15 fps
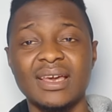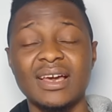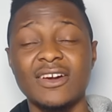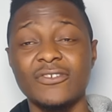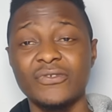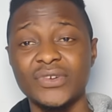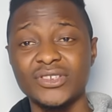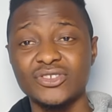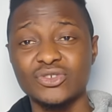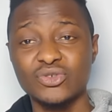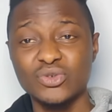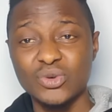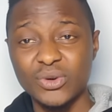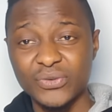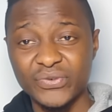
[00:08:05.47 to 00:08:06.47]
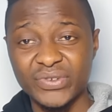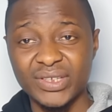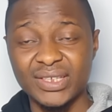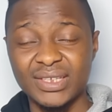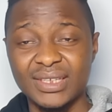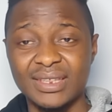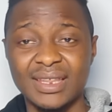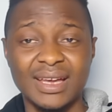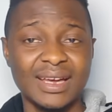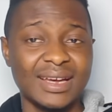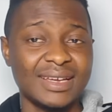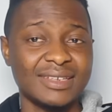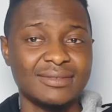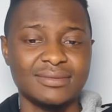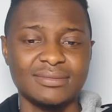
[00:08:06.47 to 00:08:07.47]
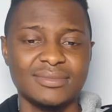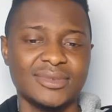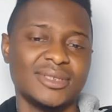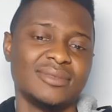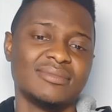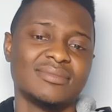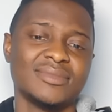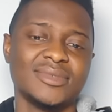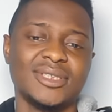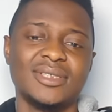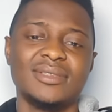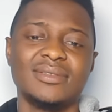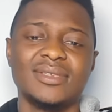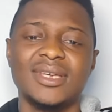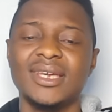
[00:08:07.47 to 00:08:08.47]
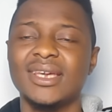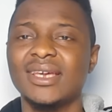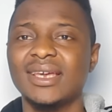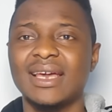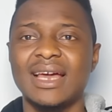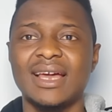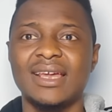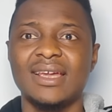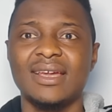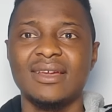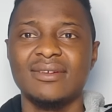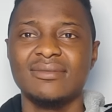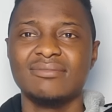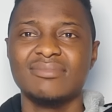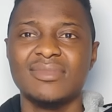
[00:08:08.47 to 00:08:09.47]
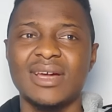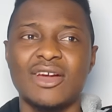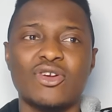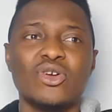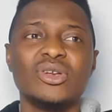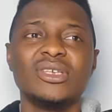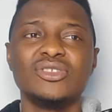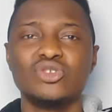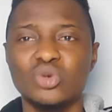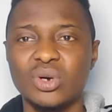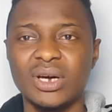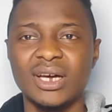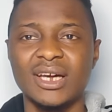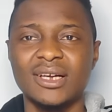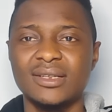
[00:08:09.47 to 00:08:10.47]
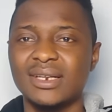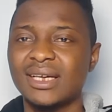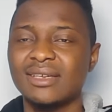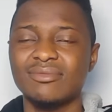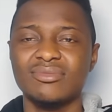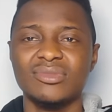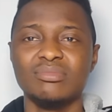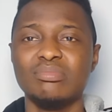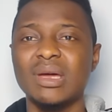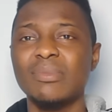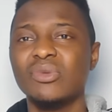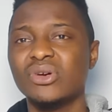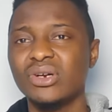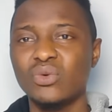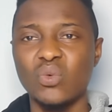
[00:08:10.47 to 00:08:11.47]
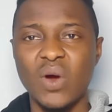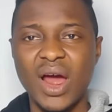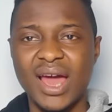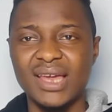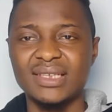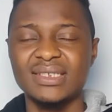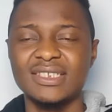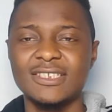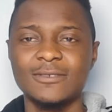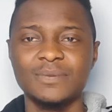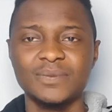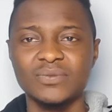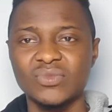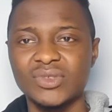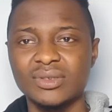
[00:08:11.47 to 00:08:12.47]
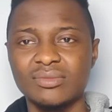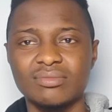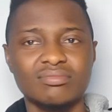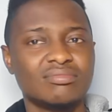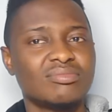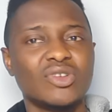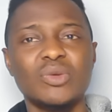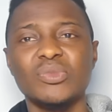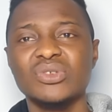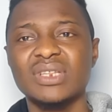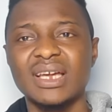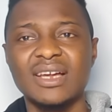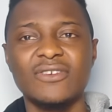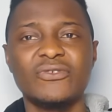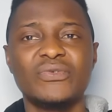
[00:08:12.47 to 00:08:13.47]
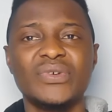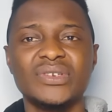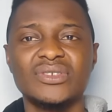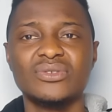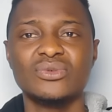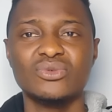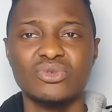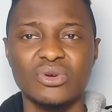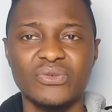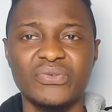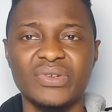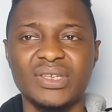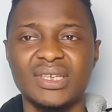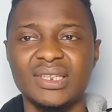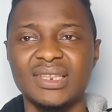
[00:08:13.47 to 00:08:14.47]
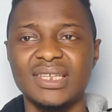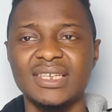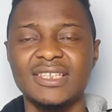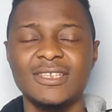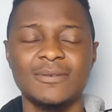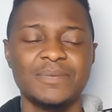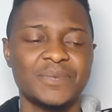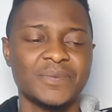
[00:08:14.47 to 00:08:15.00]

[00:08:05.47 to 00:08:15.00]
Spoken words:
her first trophy in her in according to her, like memory wise, almost like a first trophy in it.